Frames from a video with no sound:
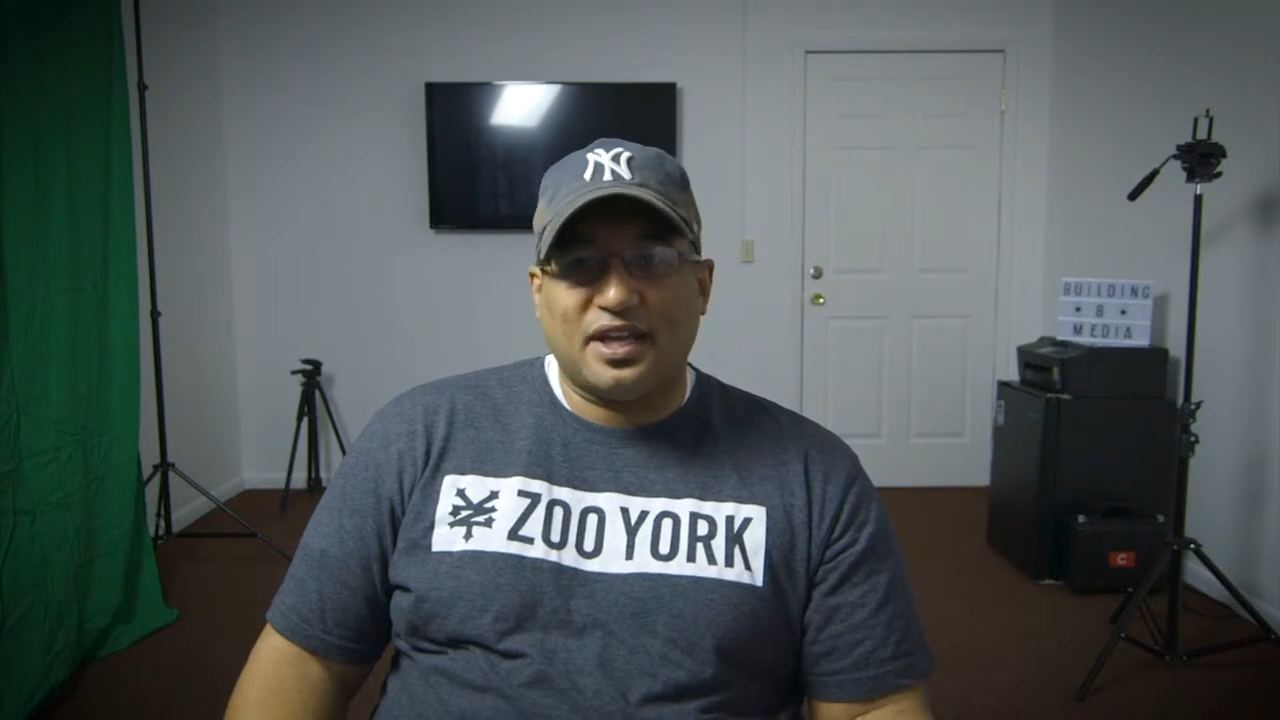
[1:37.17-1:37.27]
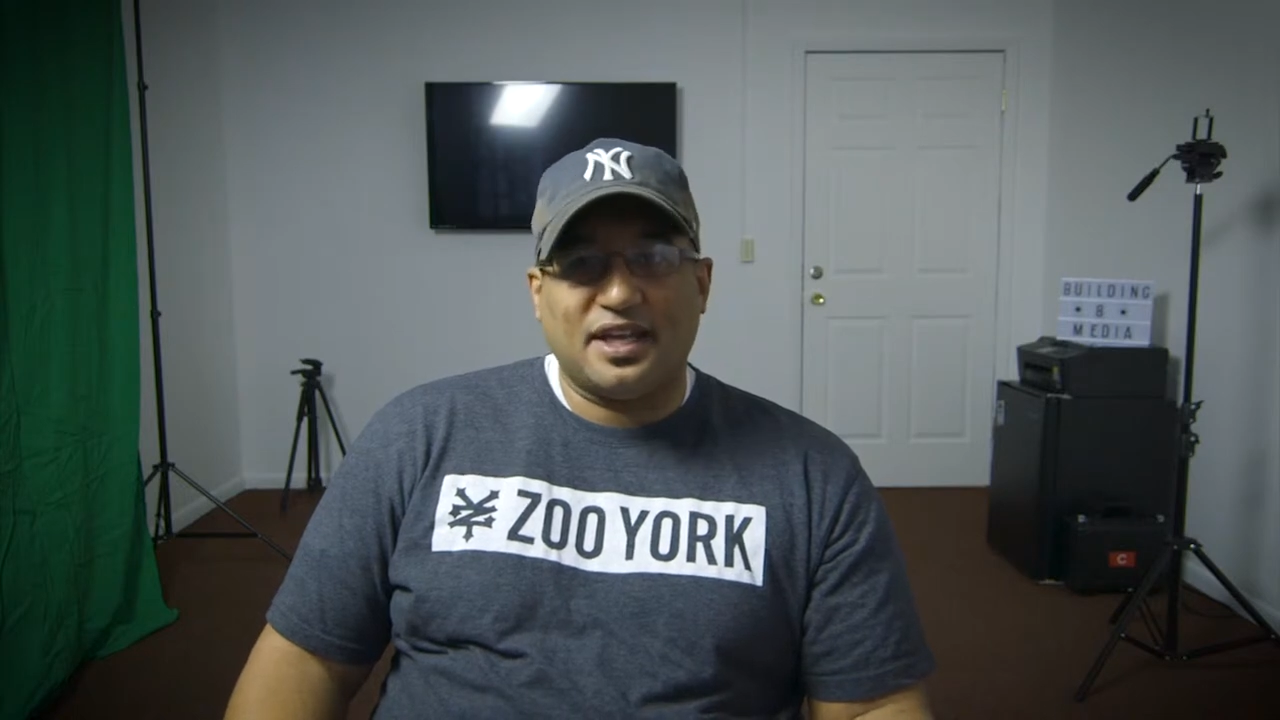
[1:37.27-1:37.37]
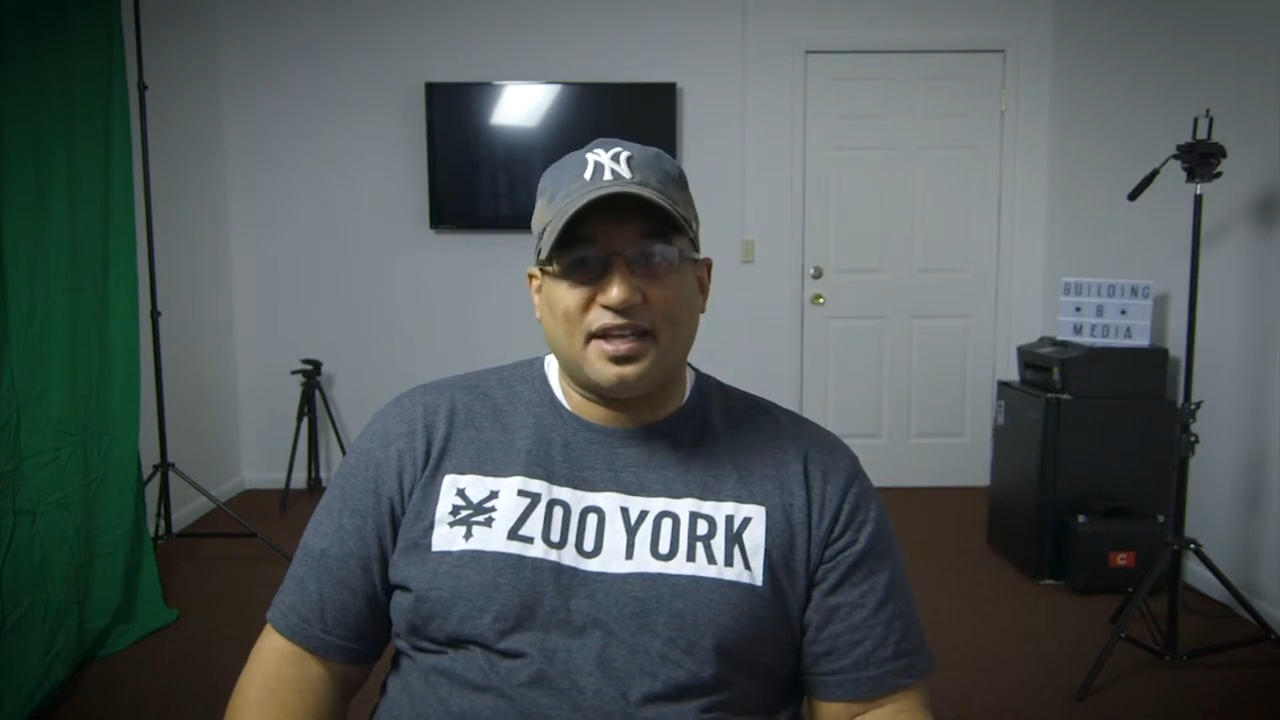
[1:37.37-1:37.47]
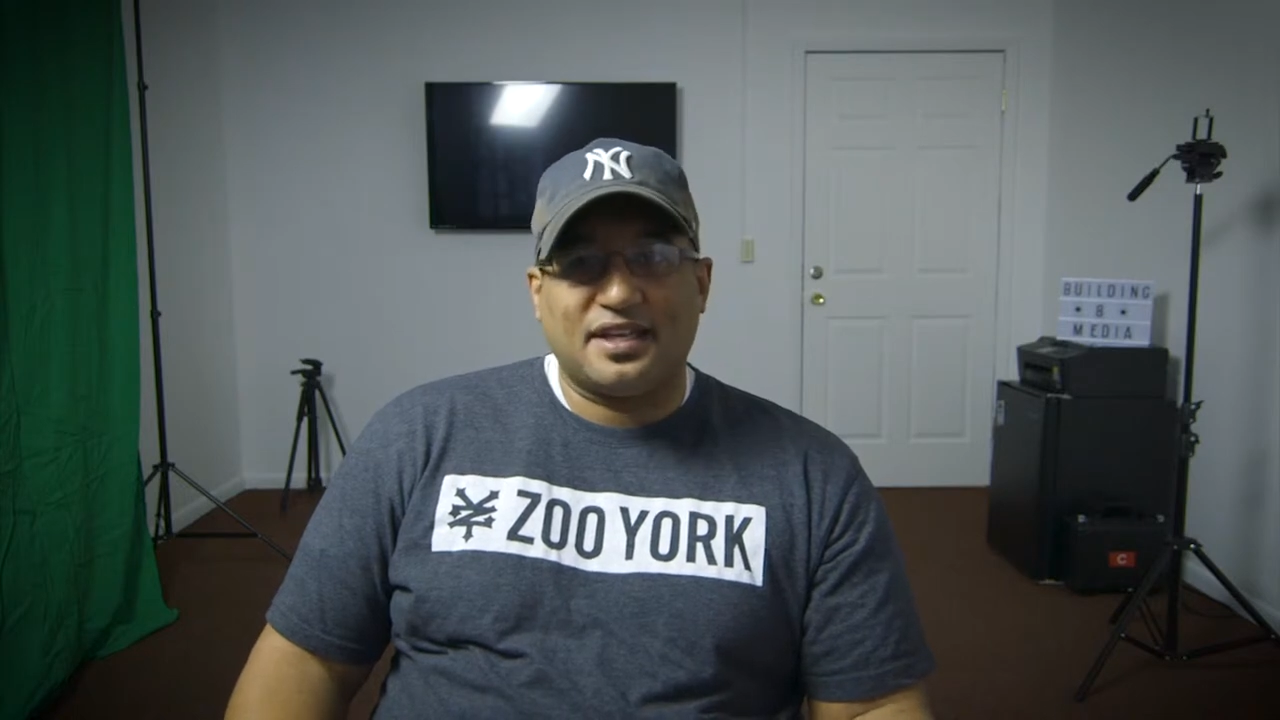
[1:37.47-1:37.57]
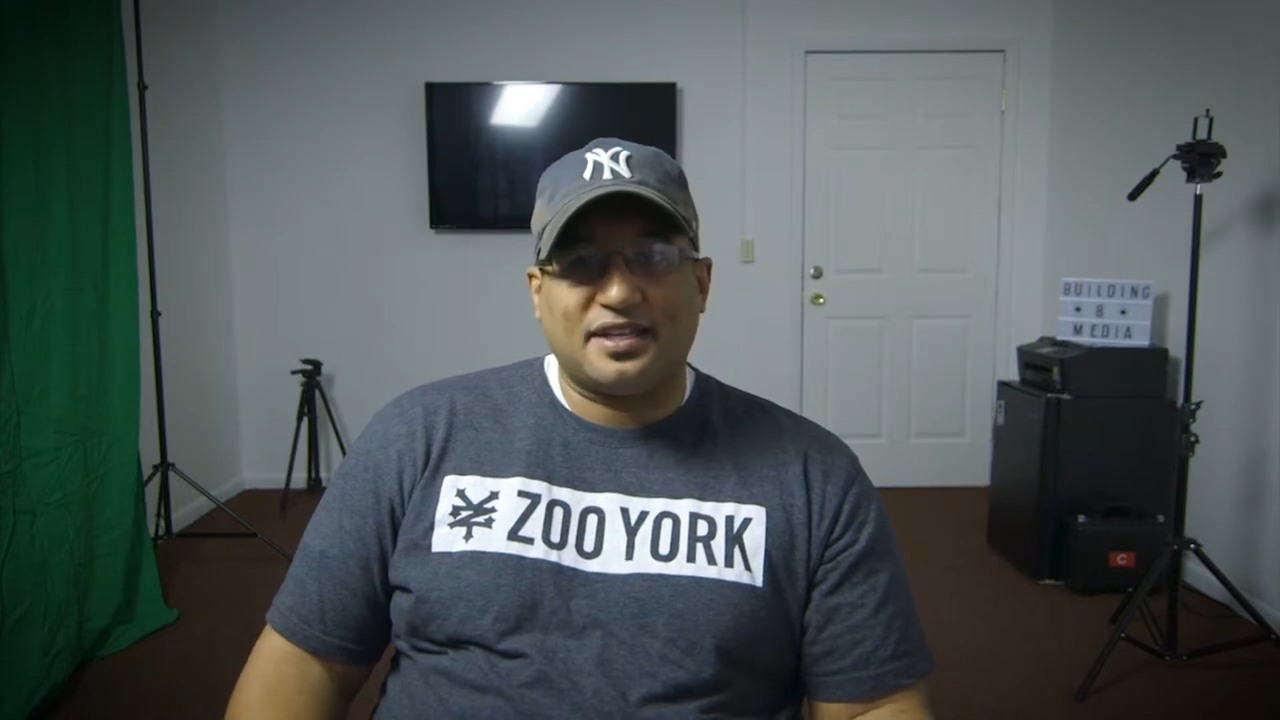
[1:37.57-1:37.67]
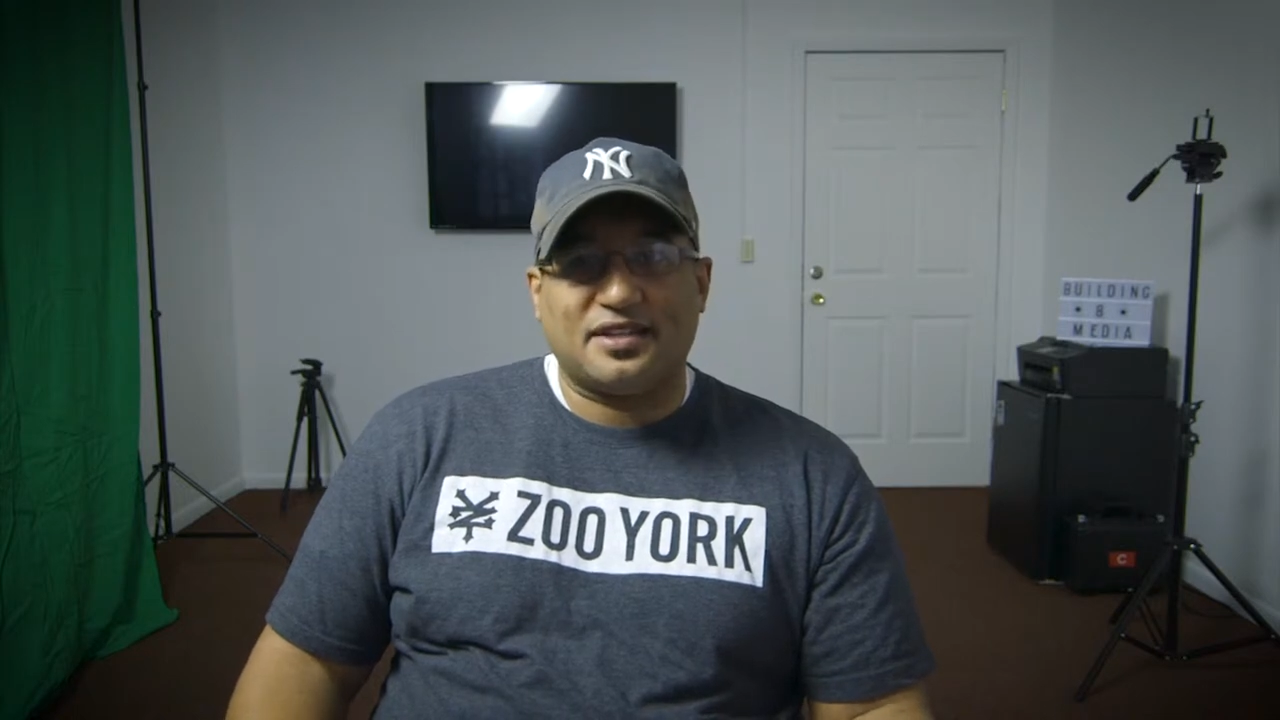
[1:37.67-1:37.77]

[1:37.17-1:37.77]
and